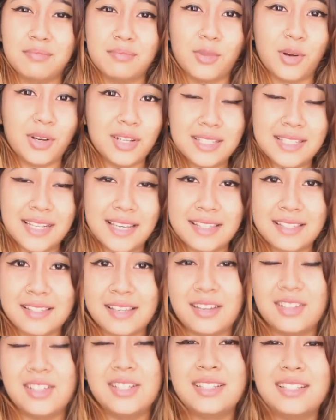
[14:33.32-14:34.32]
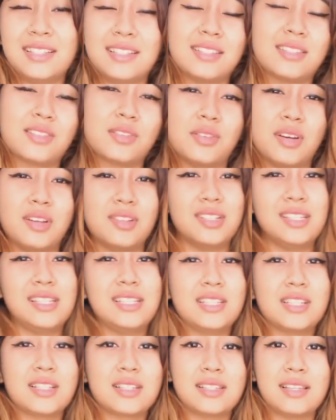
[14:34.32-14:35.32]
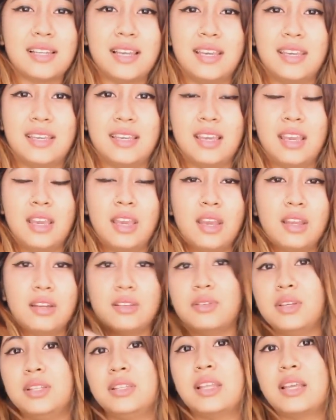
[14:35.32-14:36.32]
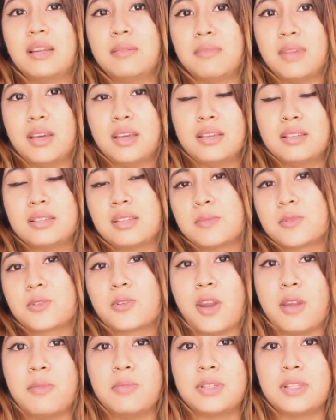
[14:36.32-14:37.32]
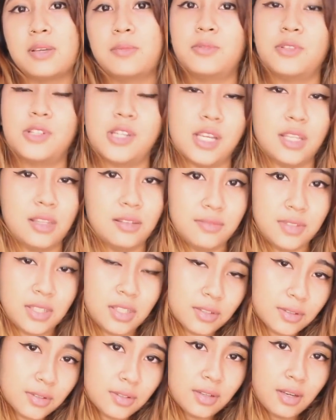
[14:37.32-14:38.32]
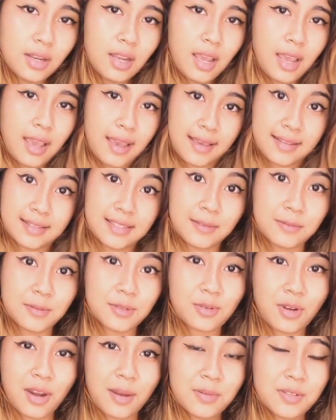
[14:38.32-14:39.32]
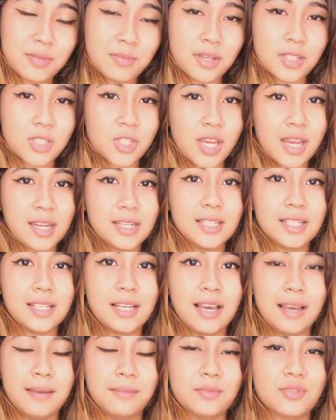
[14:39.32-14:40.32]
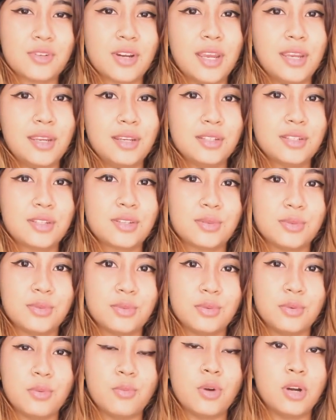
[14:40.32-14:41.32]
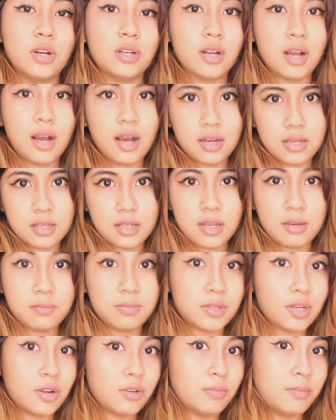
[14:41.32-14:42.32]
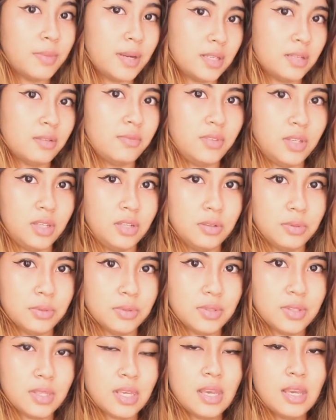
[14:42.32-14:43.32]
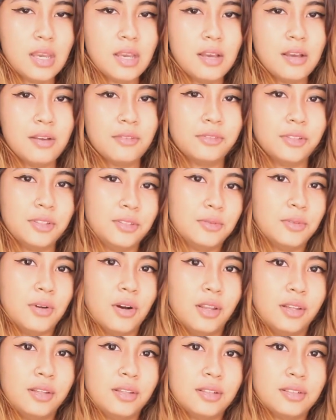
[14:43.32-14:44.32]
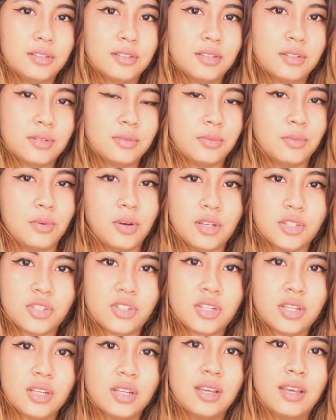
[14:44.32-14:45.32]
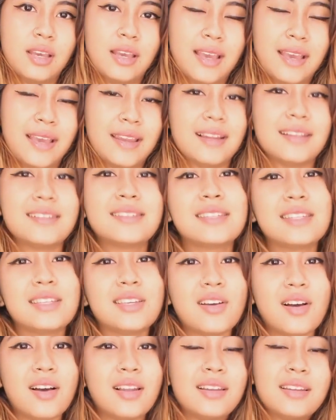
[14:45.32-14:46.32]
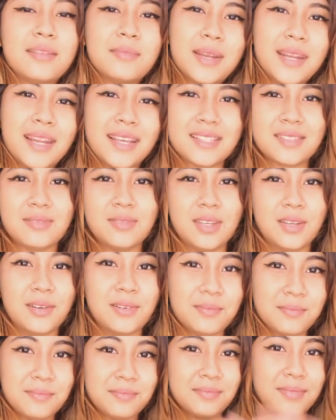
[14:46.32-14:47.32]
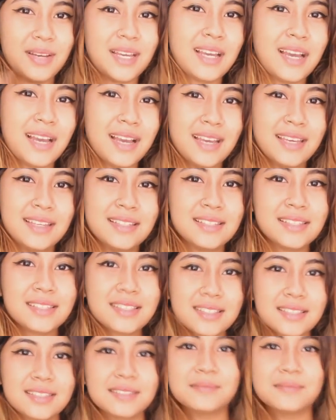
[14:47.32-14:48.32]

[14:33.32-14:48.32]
monetized currently, so I really just like knowing that my subscribers appreciate the video, and subscribe to my channel. I'm trying to work harder and put out better videos for you all to watch, and I'll see you all in my next video. Bye guys.